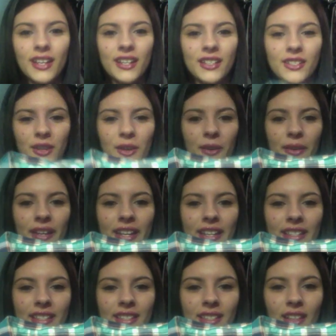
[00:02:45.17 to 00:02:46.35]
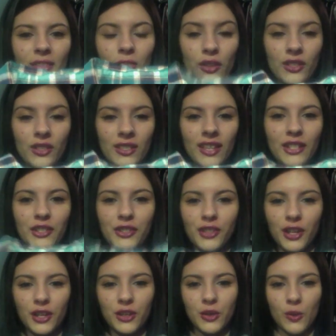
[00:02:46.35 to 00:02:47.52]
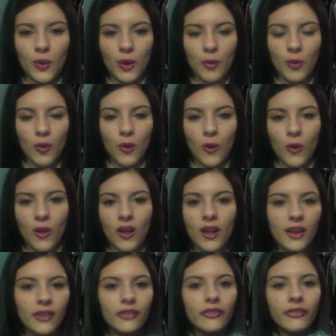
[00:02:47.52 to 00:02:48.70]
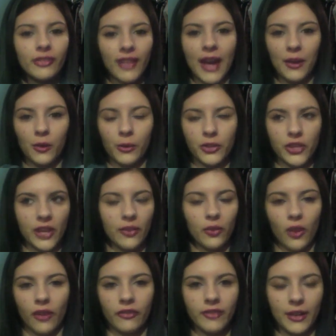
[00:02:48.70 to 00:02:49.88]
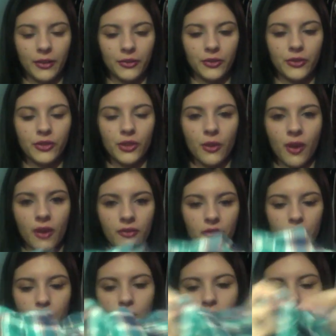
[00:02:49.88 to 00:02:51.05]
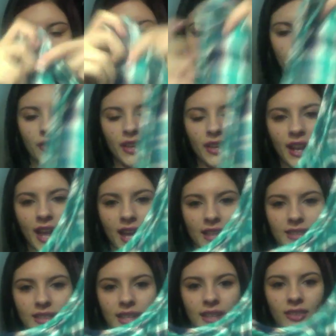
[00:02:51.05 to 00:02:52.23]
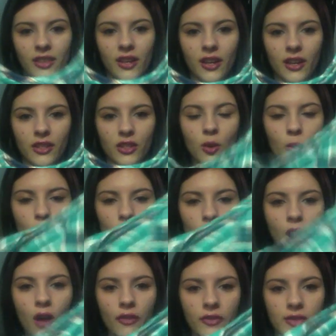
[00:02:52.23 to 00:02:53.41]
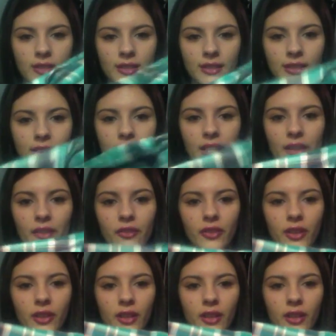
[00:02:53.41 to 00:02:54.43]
So it looks like just a normal flannel, which I love flannels. They're so comfortable. But then it has like the torn off sleeve.